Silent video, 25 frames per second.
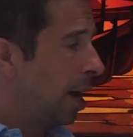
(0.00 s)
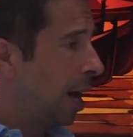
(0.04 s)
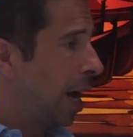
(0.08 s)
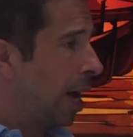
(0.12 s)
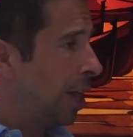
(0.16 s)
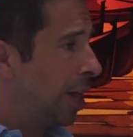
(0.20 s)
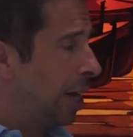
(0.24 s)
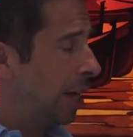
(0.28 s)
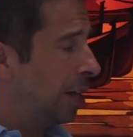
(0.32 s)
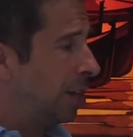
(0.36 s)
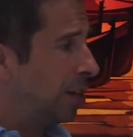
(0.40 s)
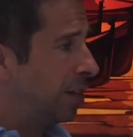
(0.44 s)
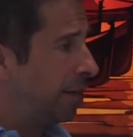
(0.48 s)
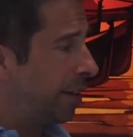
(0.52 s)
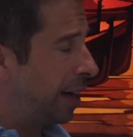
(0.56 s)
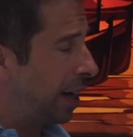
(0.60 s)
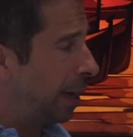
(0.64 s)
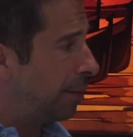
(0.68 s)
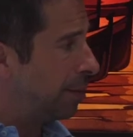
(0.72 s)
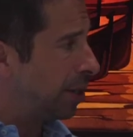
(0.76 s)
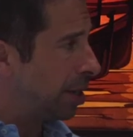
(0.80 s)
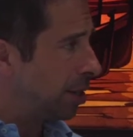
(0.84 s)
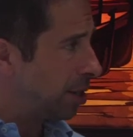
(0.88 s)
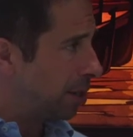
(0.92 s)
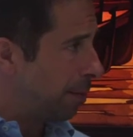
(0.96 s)
and then
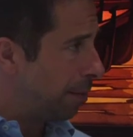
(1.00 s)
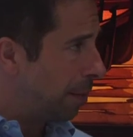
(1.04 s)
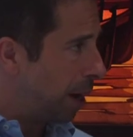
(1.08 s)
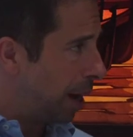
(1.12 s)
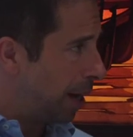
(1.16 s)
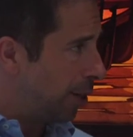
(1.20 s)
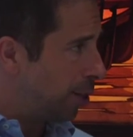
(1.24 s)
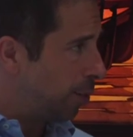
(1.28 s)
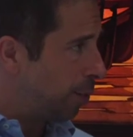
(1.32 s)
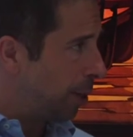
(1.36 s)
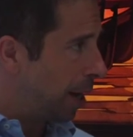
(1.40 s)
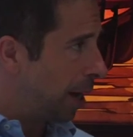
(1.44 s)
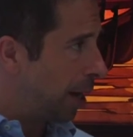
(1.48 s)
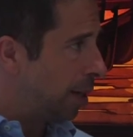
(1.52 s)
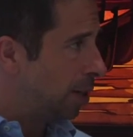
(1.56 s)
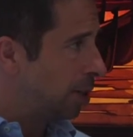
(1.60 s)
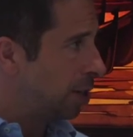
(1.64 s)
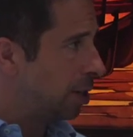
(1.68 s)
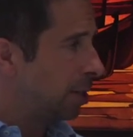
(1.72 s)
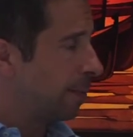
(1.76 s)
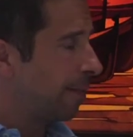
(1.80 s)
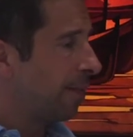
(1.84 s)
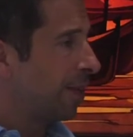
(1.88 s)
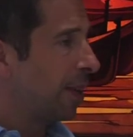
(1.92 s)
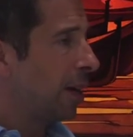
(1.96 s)
developed into
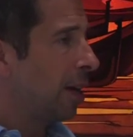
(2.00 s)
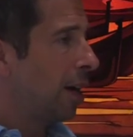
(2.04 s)
MySpace.